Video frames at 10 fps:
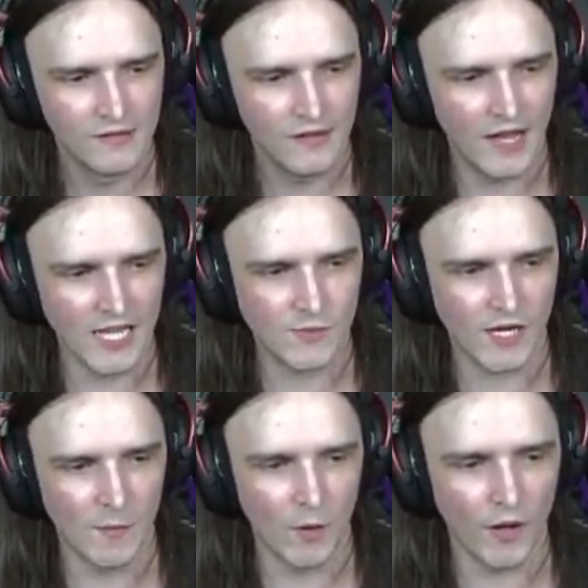As we
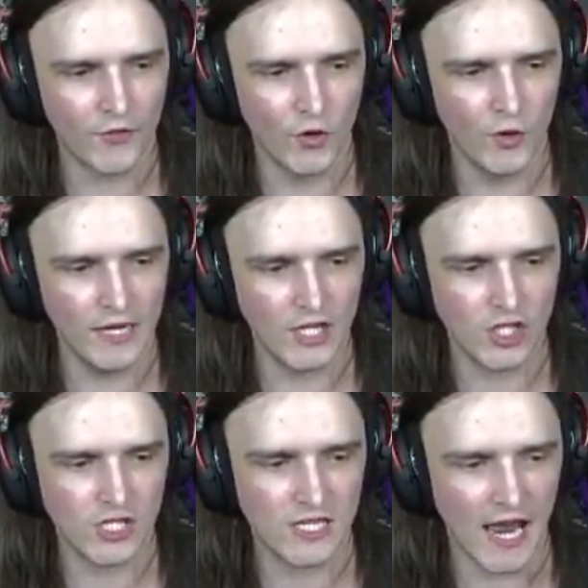come our way through, each
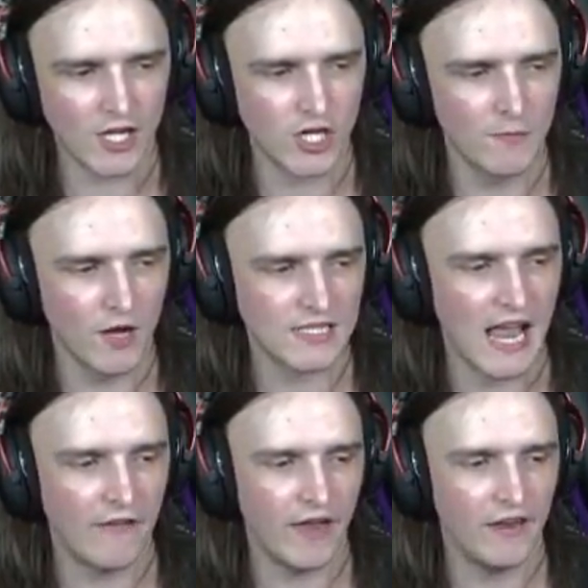section must
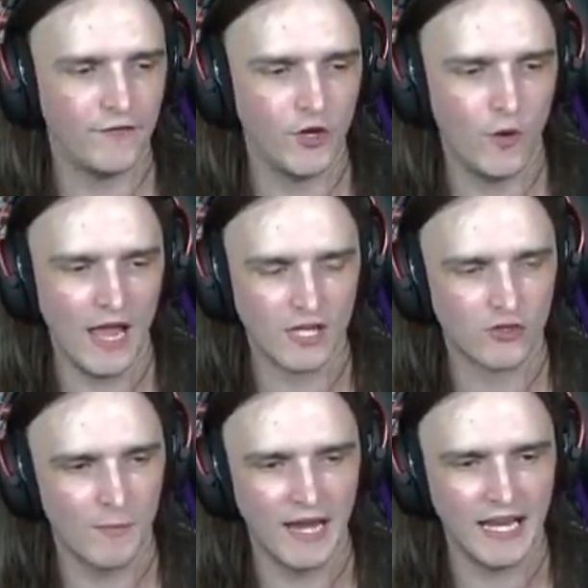have a few hits
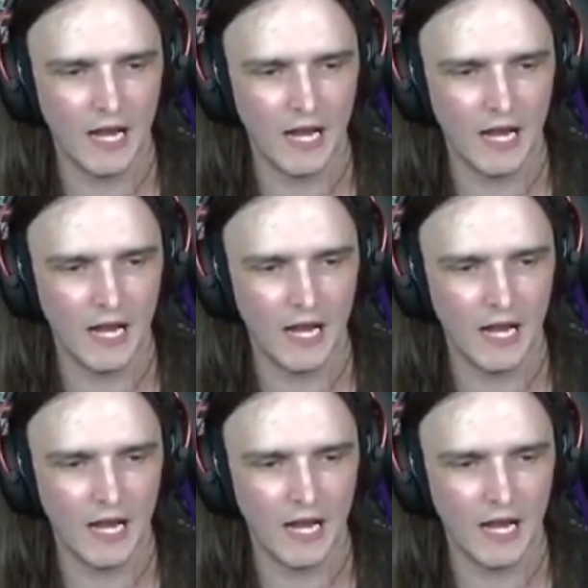remaining.